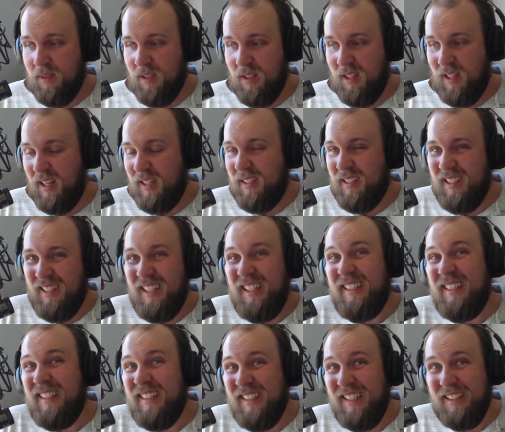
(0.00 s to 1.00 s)
I
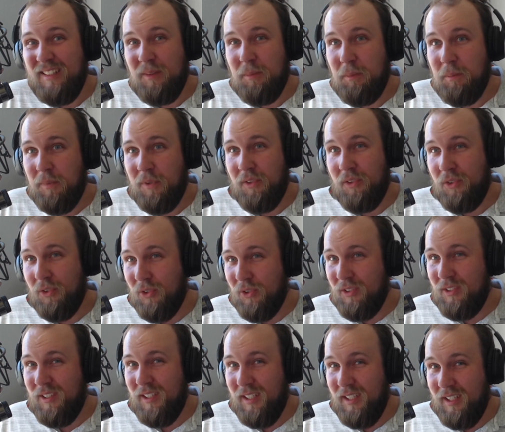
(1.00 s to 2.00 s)
did get a pretty
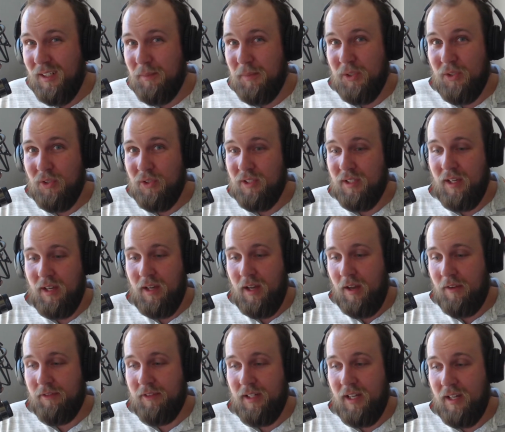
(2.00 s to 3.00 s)
good deal because I
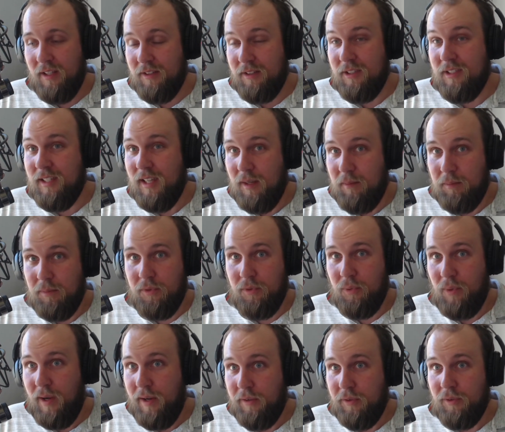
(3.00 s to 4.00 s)
have had the same
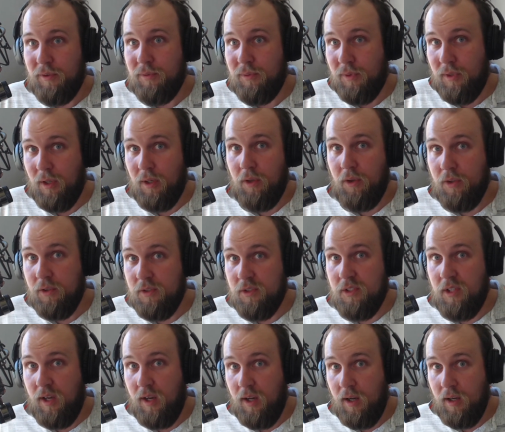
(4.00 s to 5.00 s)
provider for a long
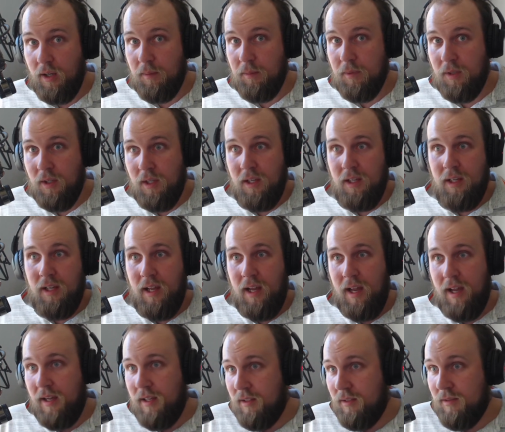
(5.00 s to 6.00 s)
time,
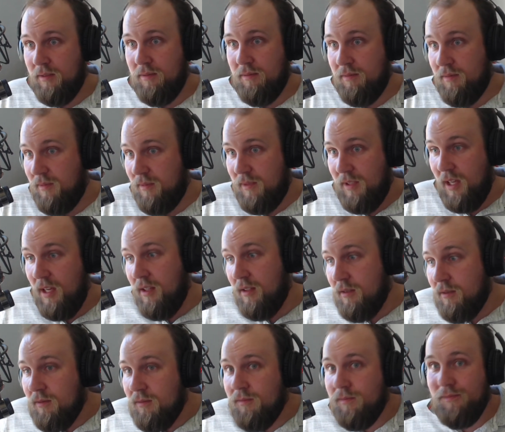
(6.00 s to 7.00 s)
and
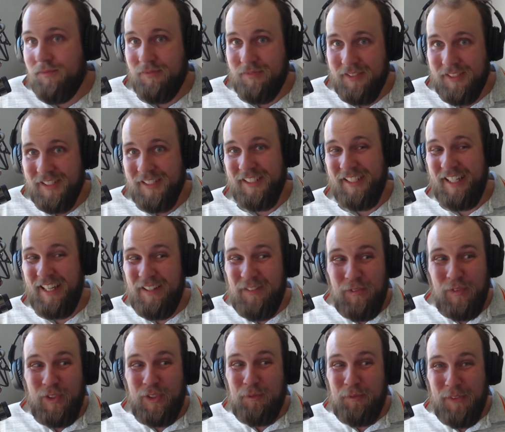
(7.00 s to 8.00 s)
then it
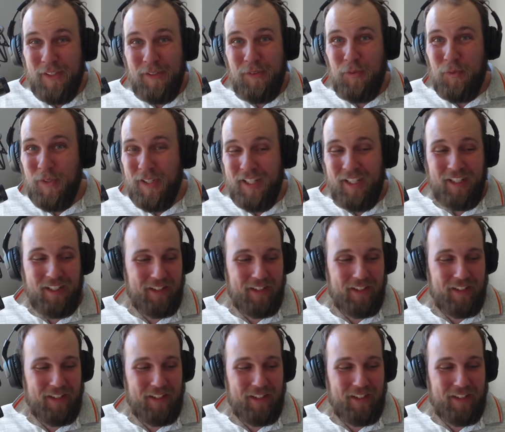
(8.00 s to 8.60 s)
worked pretty well.